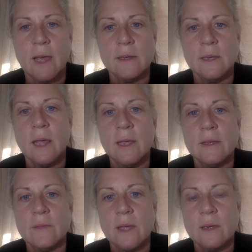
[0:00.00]
that
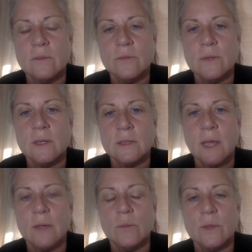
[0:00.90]
light, that infinite
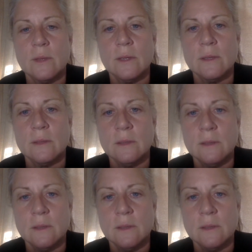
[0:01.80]
light within,